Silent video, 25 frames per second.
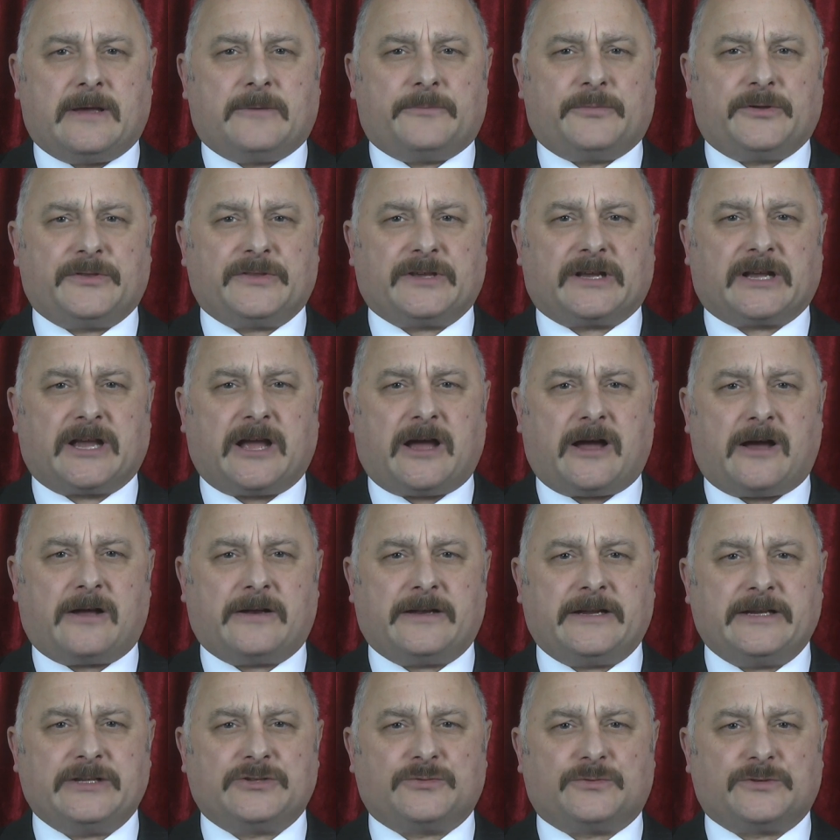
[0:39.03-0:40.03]
But the
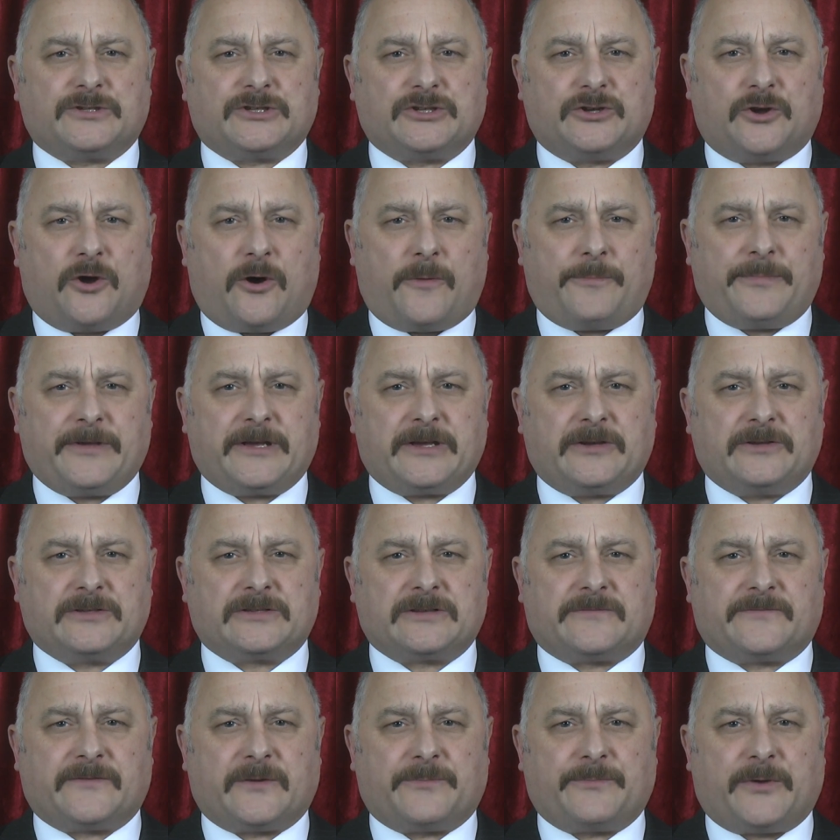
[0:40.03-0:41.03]
carnage was not
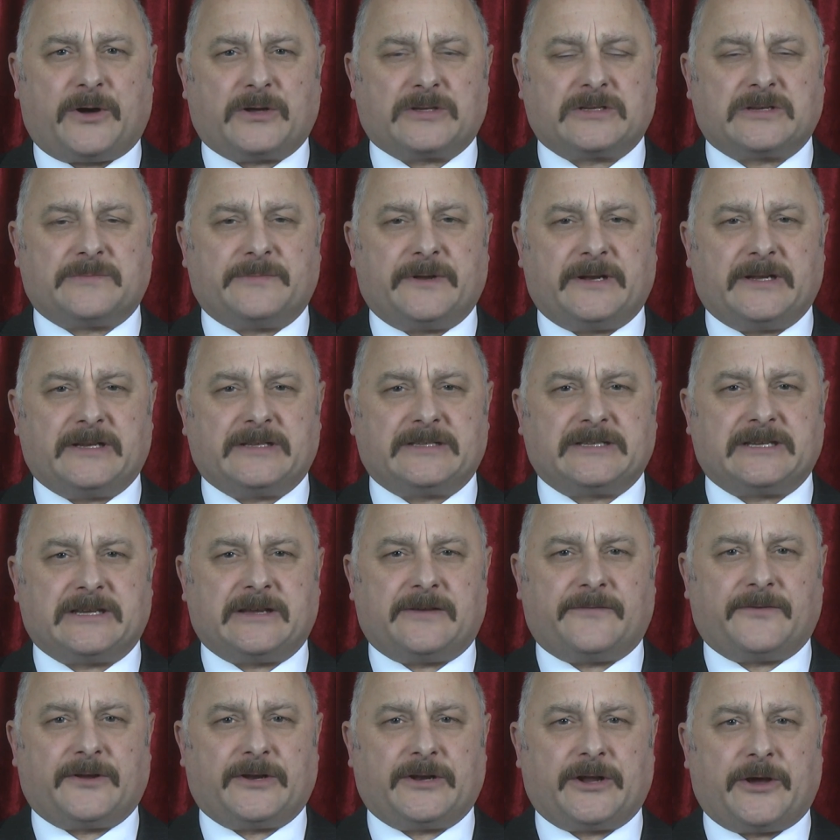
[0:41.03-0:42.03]
because of the possibility
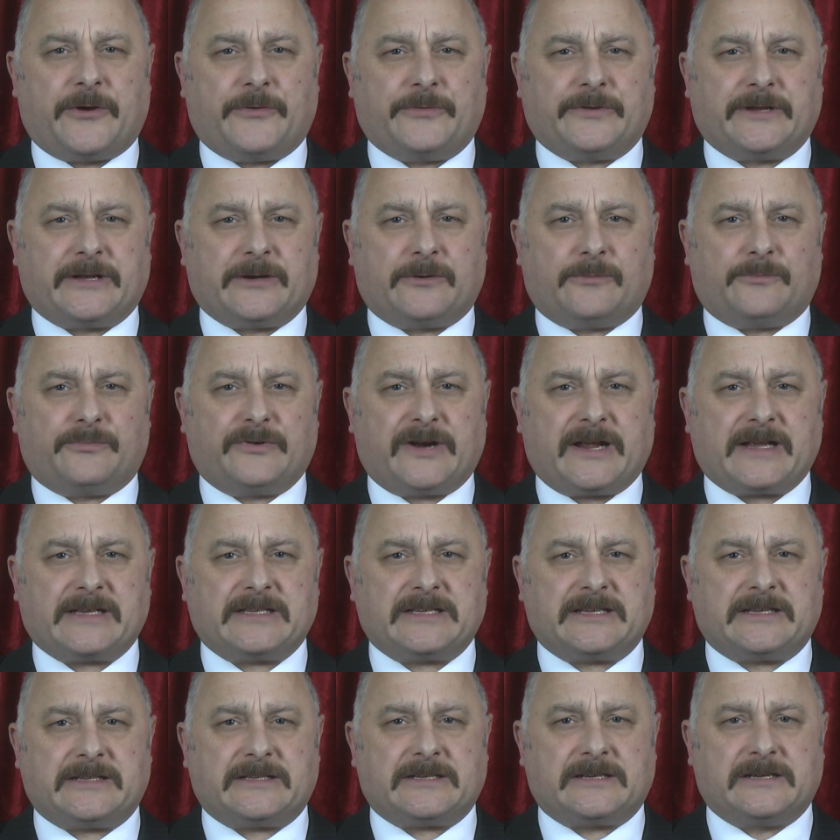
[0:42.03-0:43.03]
of a no-deal
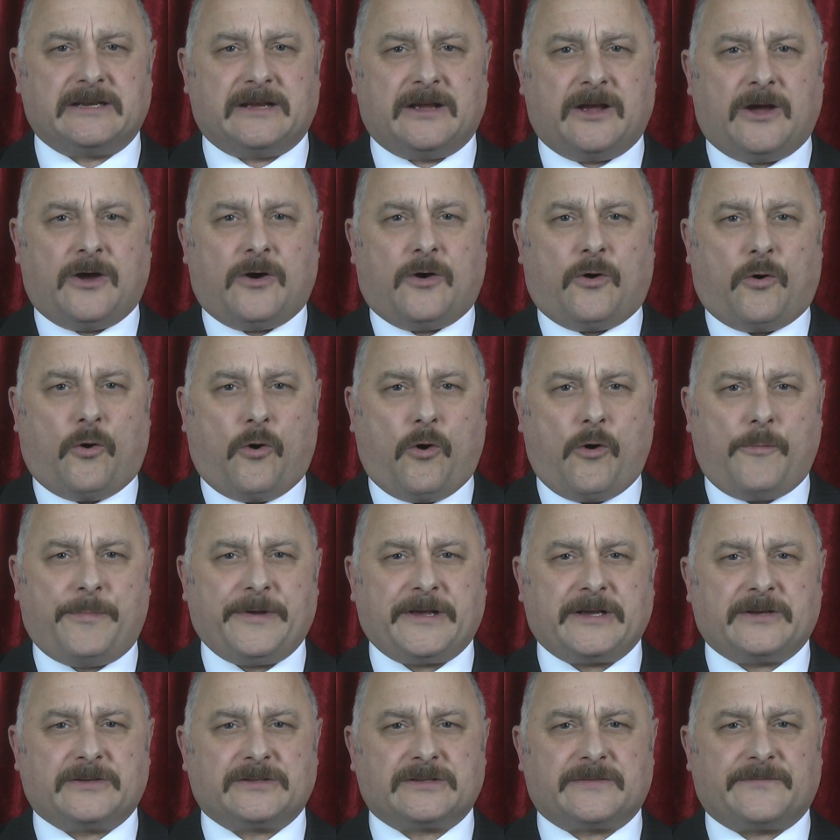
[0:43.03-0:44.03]
Brexit, or
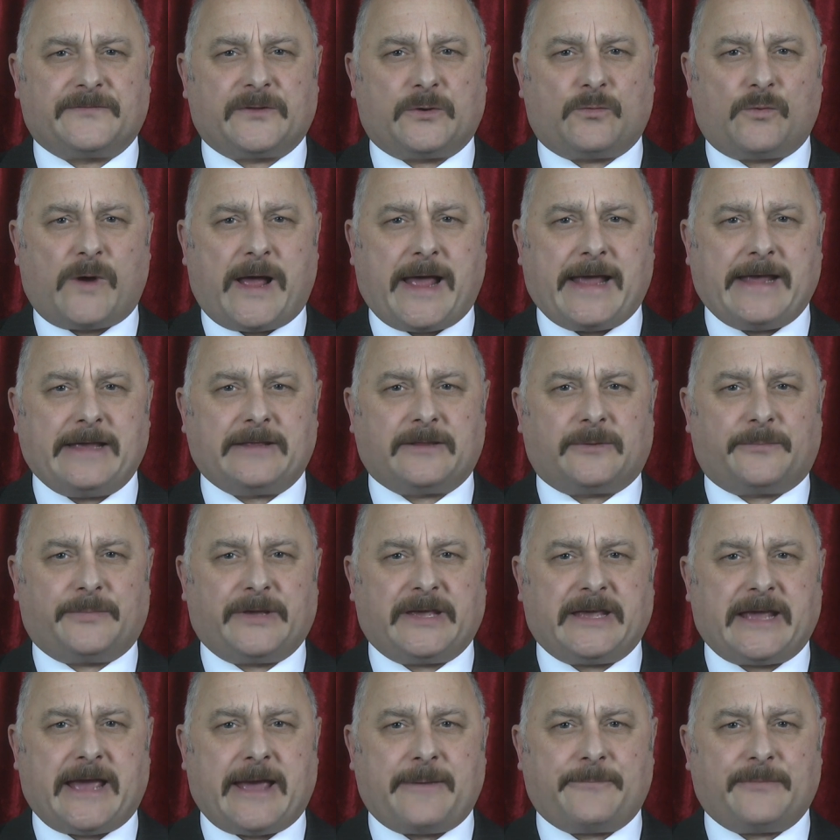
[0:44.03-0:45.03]
because of the way the
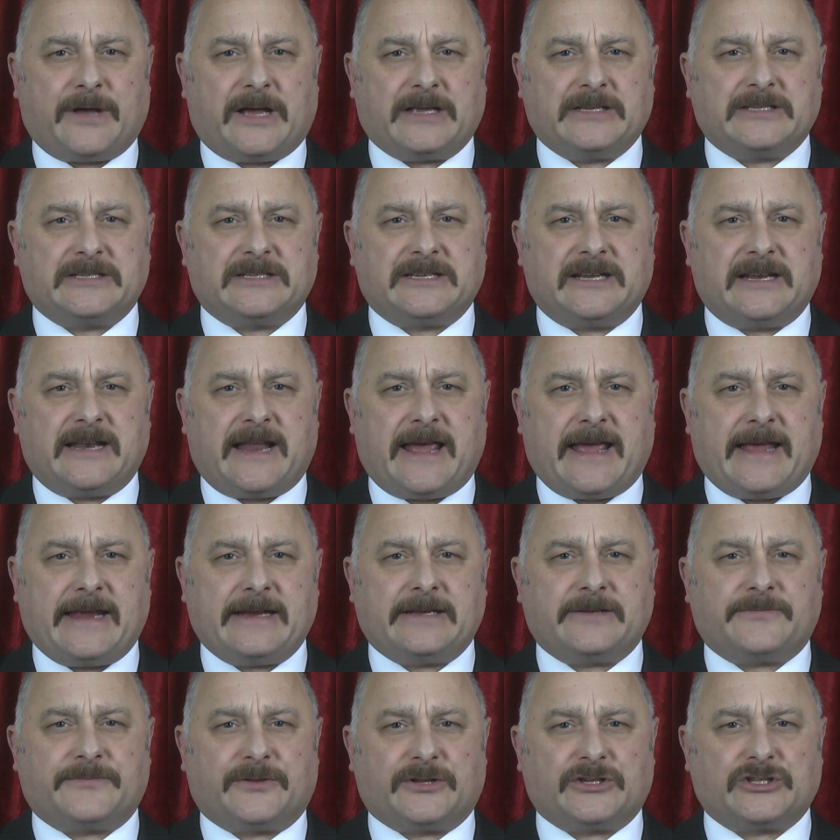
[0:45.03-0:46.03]
PM has
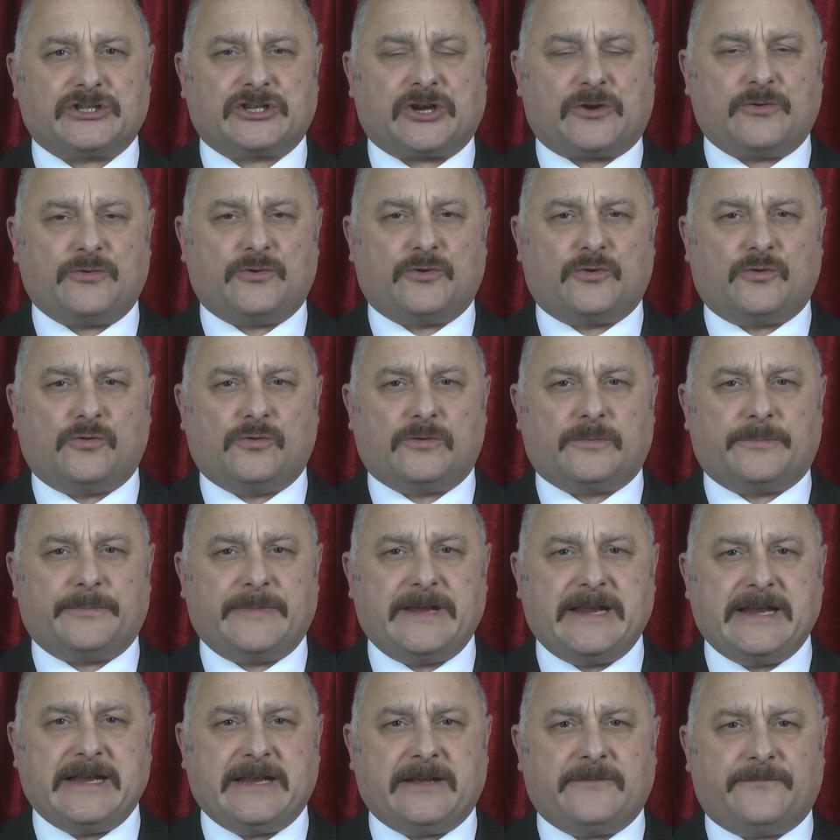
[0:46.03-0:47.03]
delayed the so-called
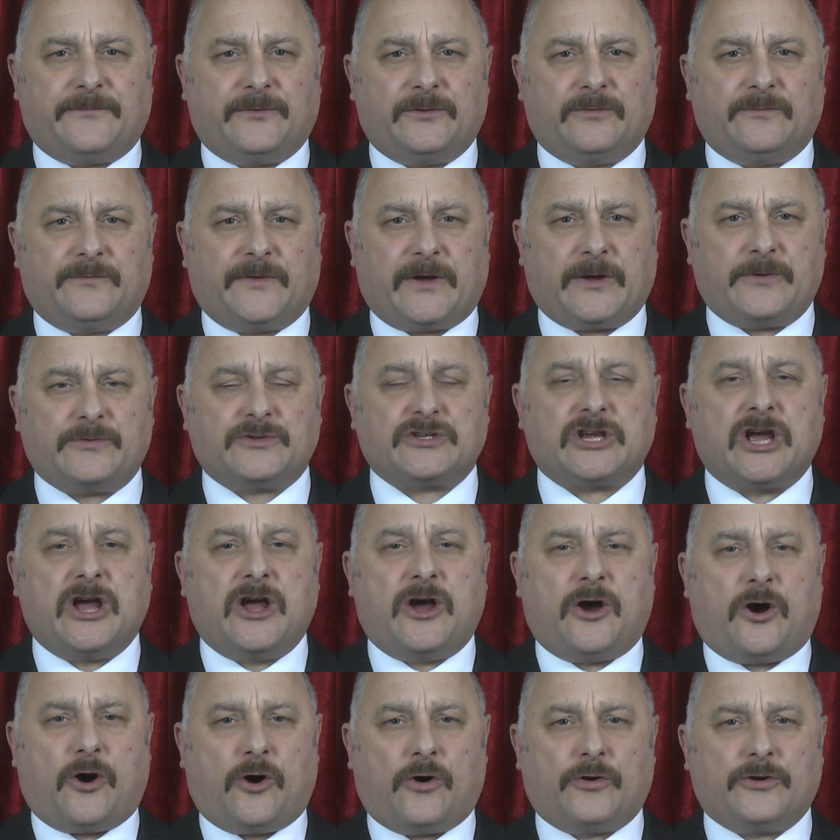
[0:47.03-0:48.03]
meaningful vote
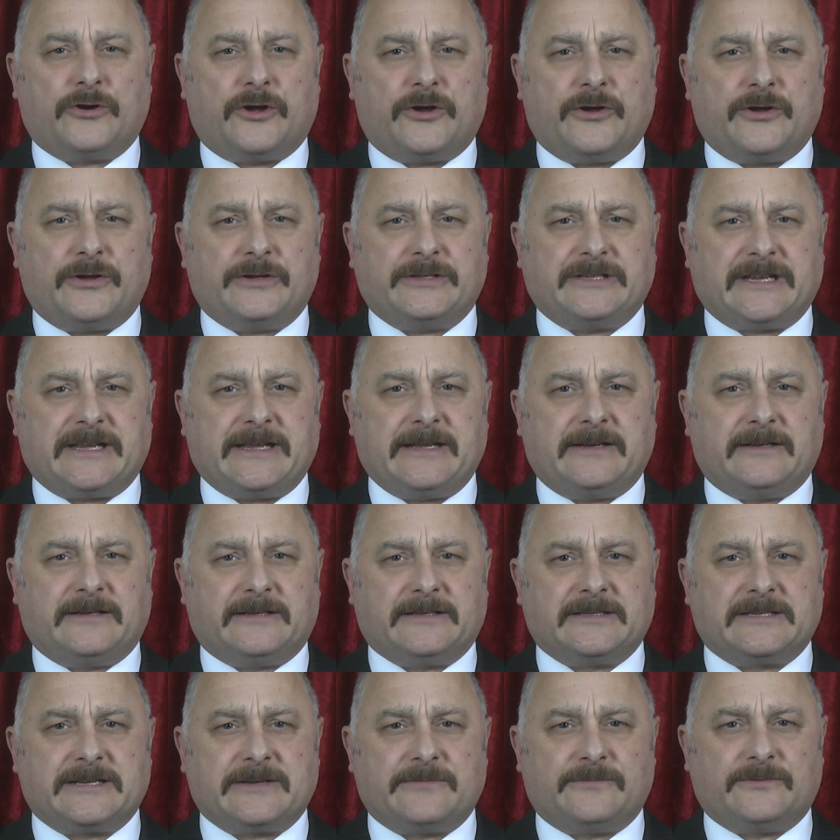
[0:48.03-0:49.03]
on her deal
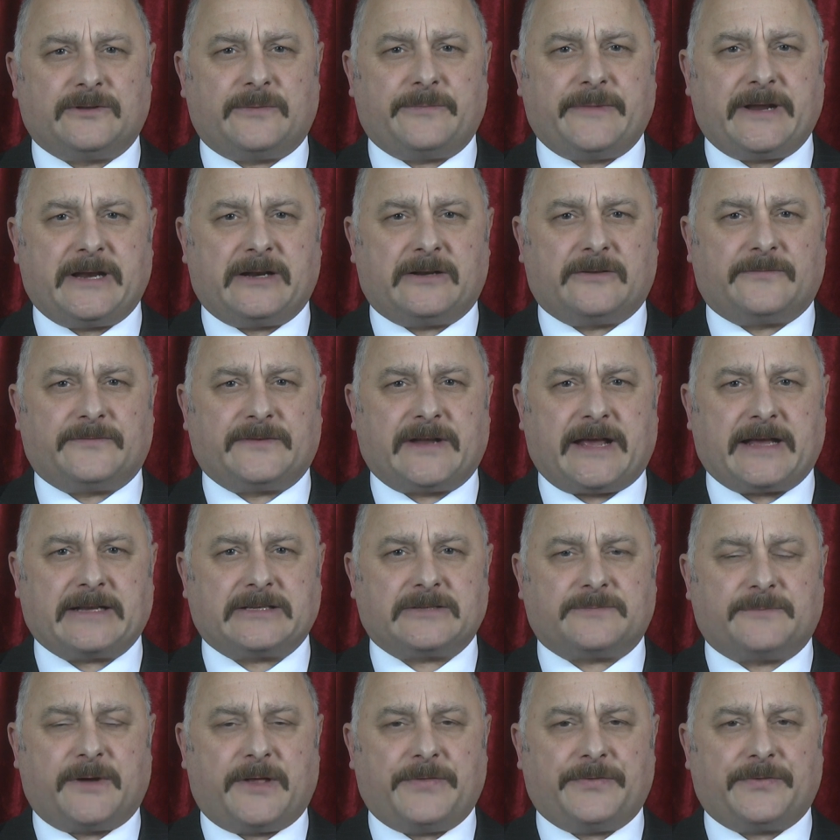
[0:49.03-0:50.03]
until the middle of
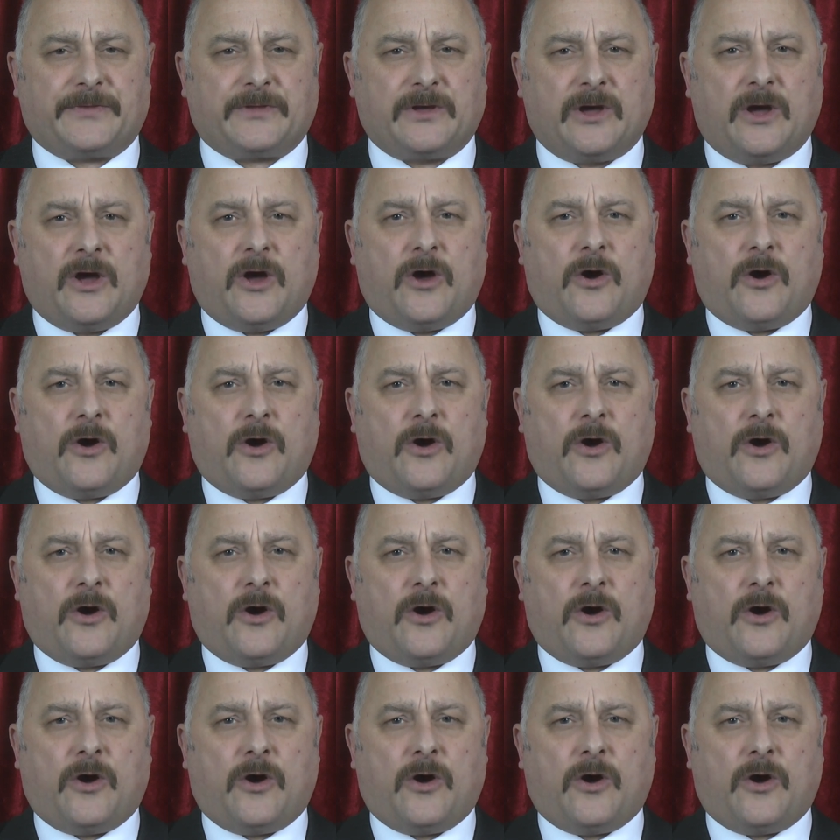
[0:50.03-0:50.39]
next month,